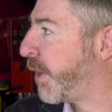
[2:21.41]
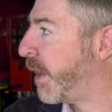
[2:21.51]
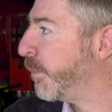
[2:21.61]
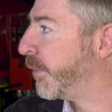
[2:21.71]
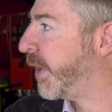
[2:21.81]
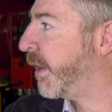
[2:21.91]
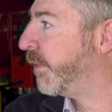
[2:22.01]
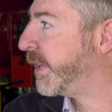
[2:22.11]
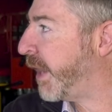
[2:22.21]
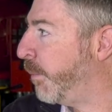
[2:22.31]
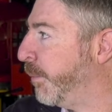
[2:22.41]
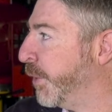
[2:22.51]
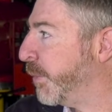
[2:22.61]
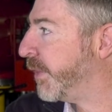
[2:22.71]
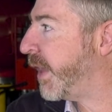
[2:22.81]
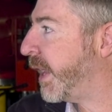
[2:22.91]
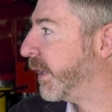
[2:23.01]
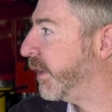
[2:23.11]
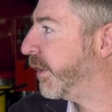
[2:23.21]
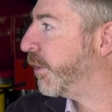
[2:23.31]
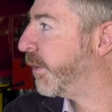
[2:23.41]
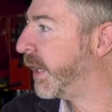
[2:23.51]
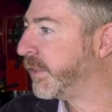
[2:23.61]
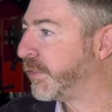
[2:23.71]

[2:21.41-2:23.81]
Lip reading: problem solve and help them with that, you know.